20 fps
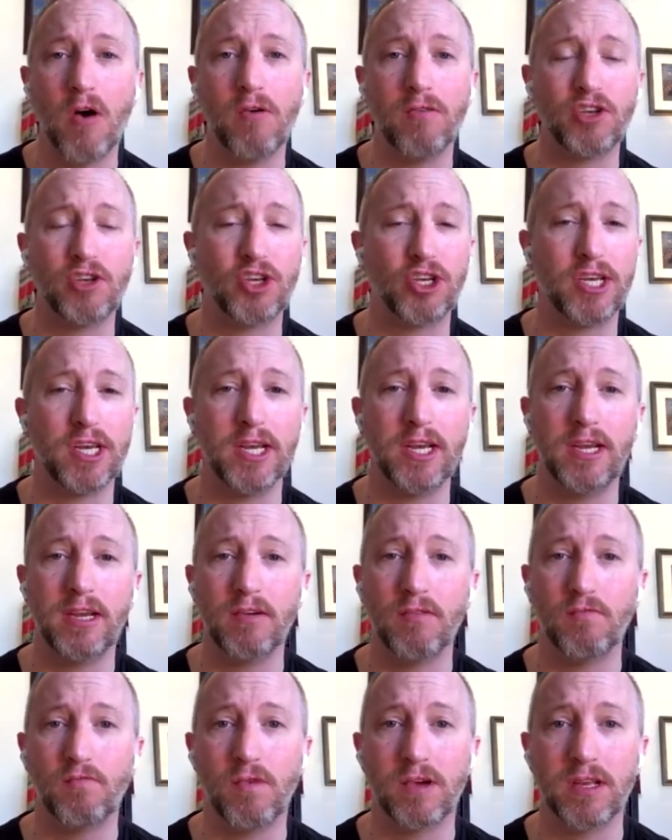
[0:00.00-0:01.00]
She
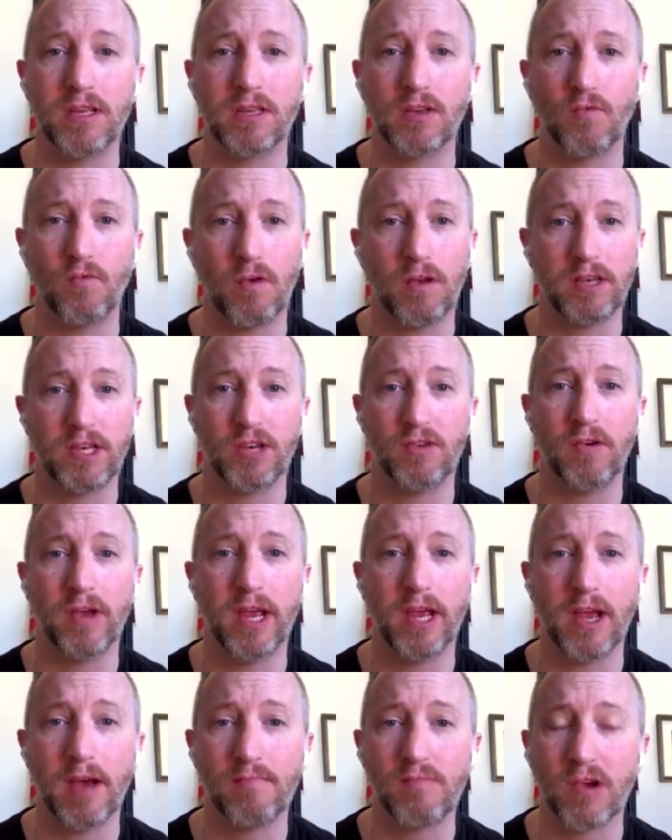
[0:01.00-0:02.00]
was
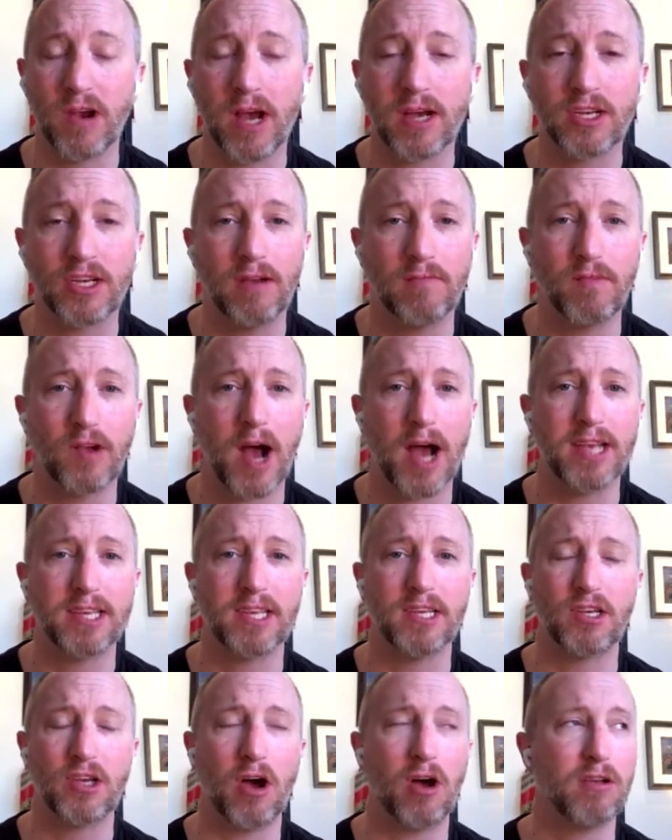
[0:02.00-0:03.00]
doing a production of Guys and
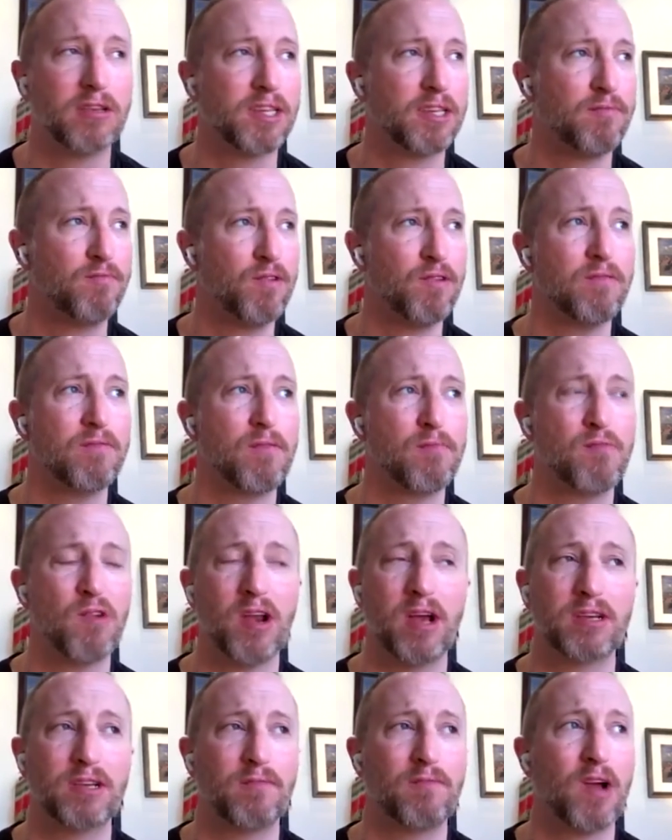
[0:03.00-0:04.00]
Dolls, this beautiful
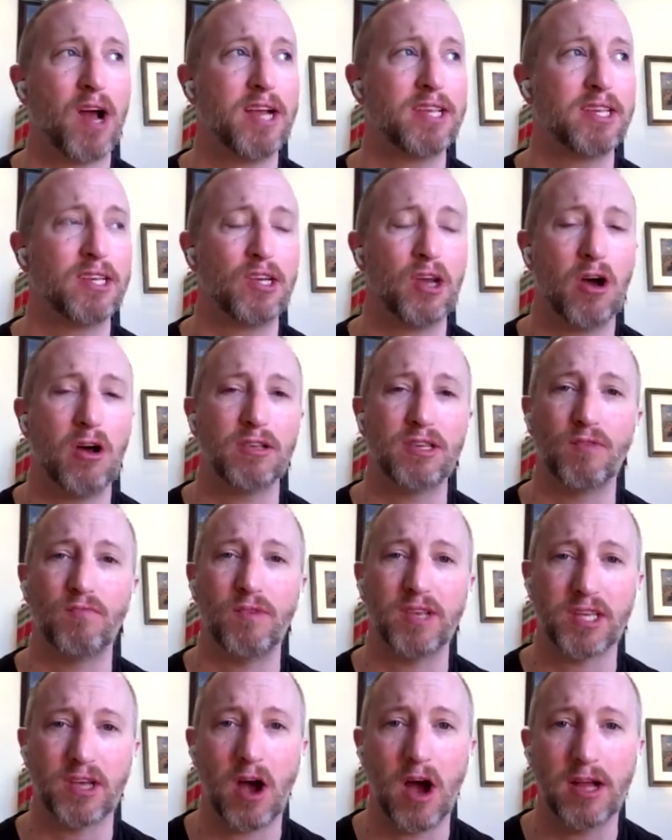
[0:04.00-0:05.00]
production of Guys and Dolls in
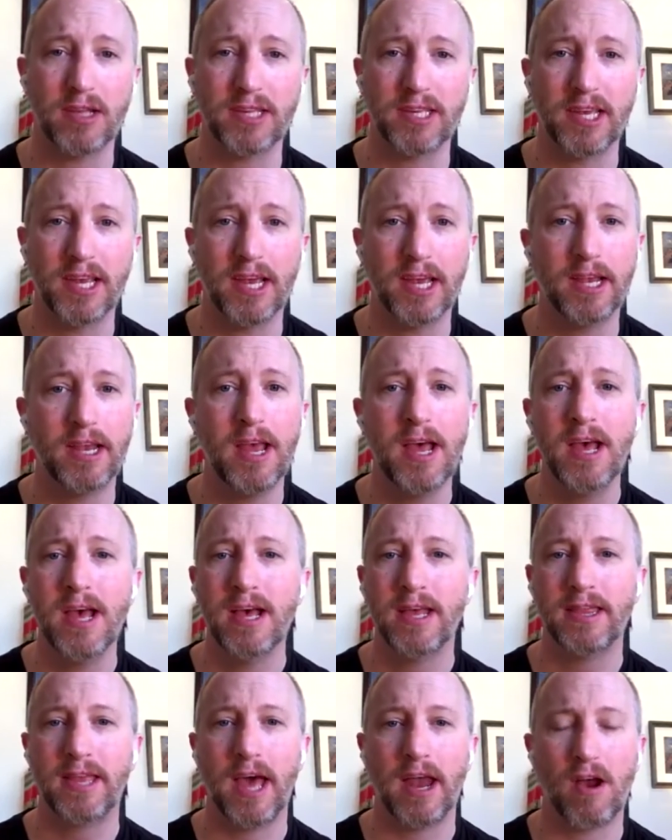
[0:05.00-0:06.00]
Wisconsin
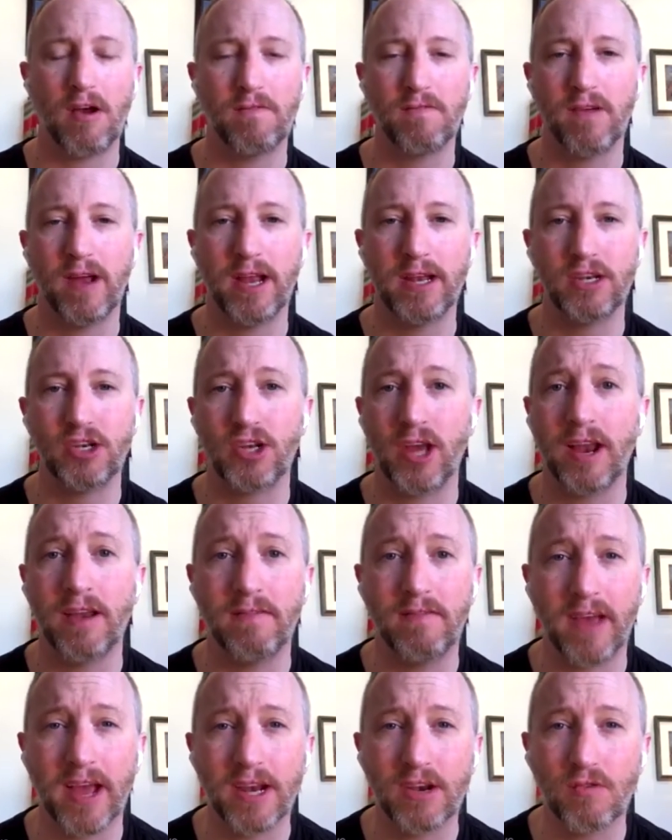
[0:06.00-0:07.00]
that our friend Shanna
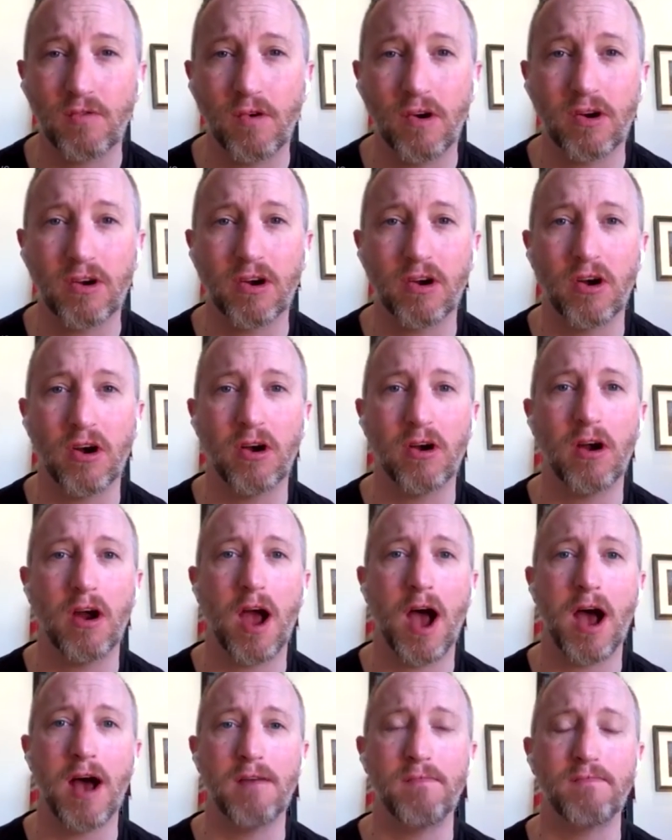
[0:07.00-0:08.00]

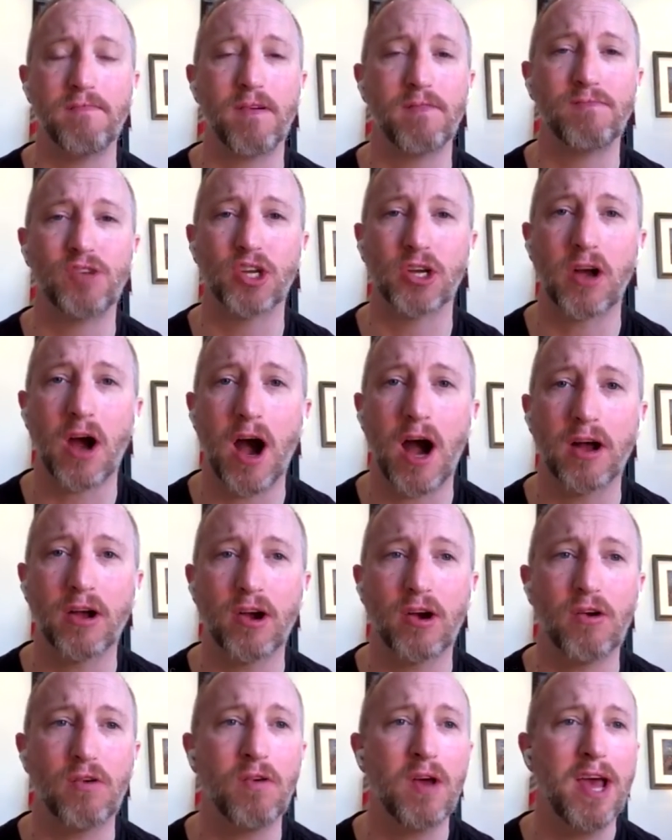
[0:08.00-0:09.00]
Vanderwerker from
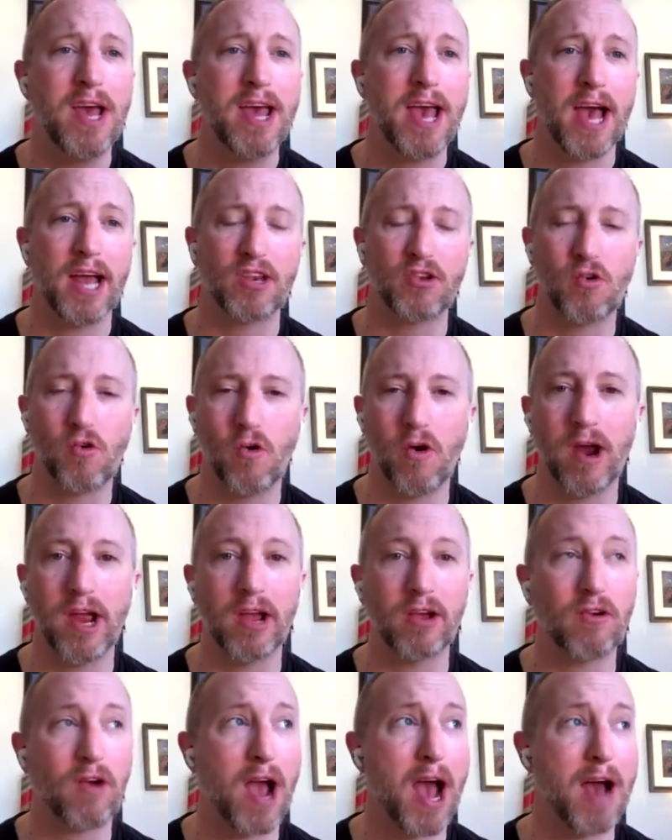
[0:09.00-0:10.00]
Chicago had
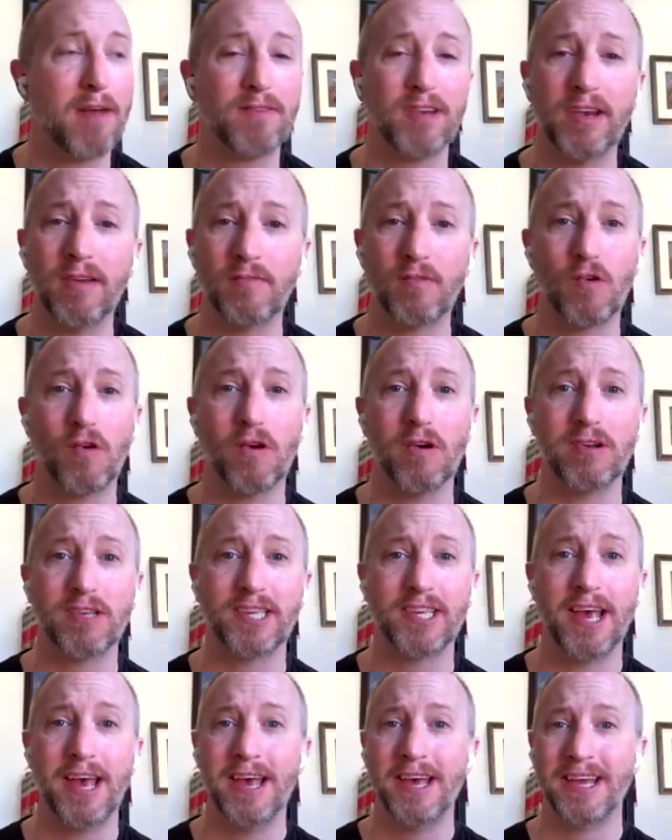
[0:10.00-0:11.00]
choreographed. And of course,
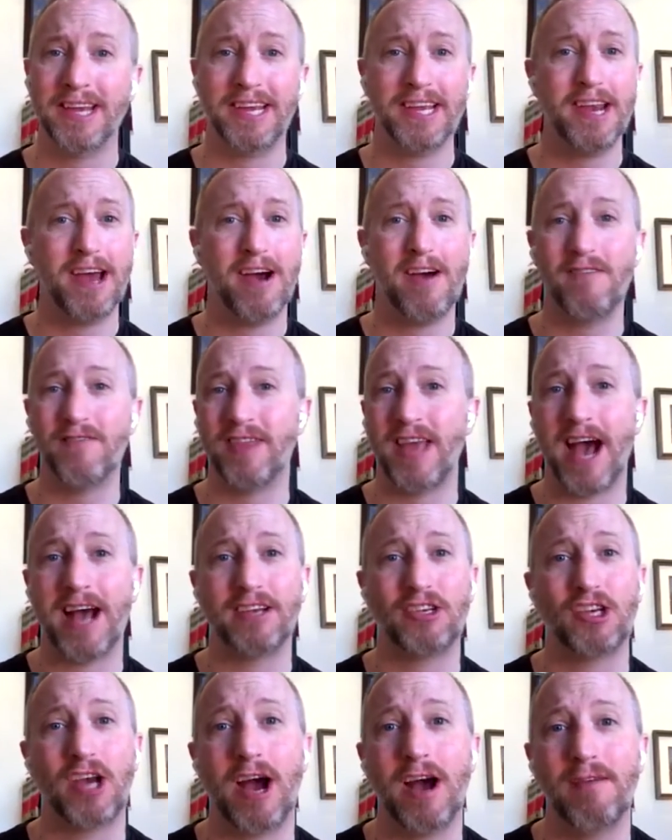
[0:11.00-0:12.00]
that
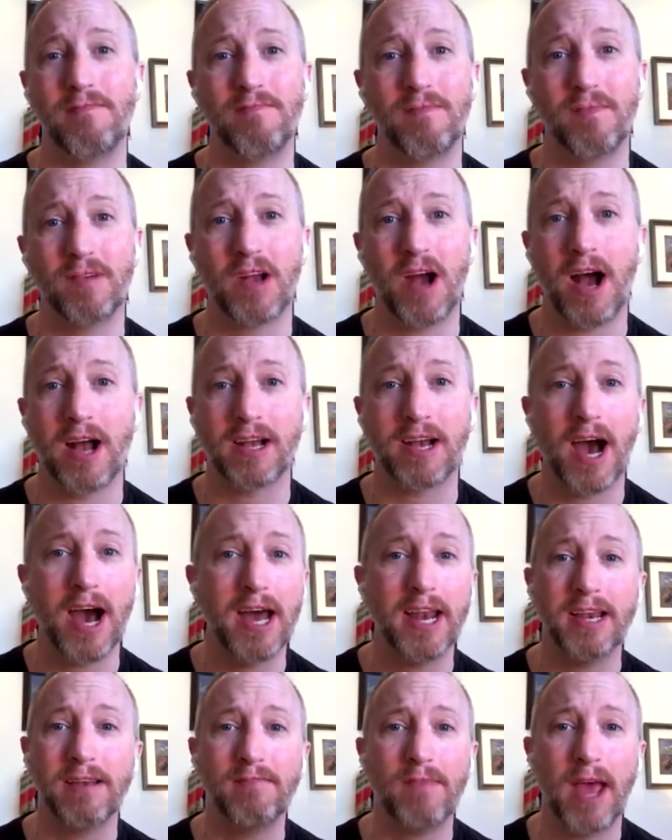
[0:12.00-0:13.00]
job got cut
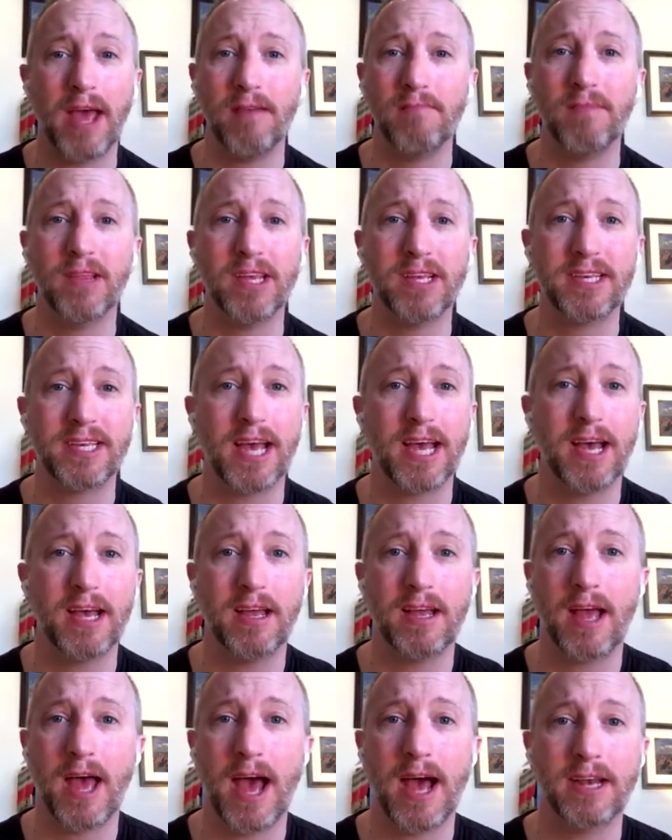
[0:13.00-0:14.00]
and Melissa
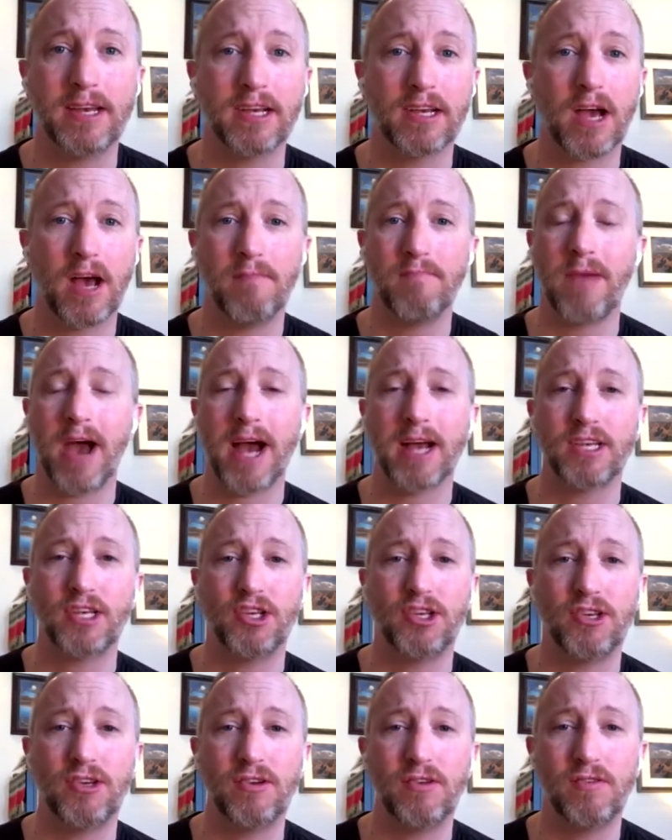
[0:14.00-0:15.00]
had to come back
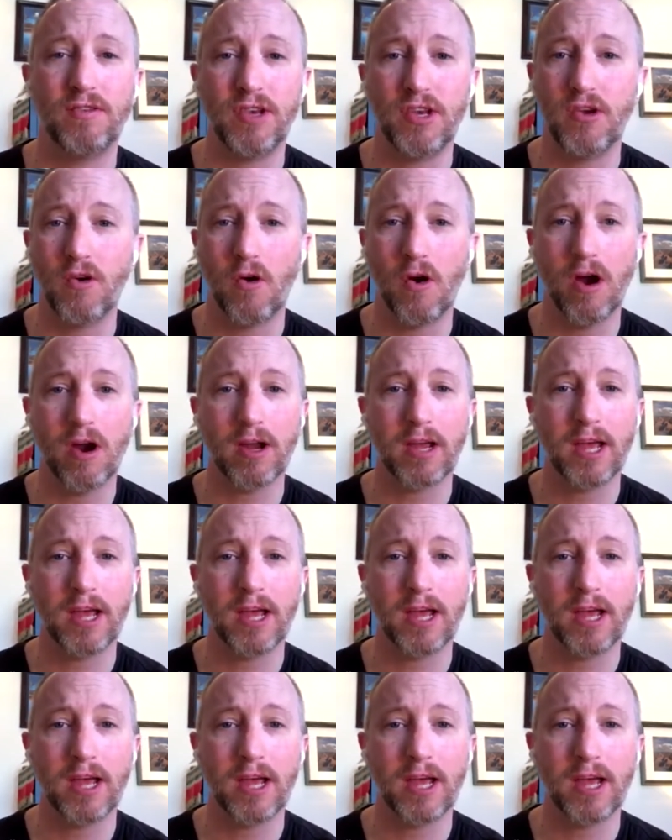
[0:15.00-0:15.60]
to New York.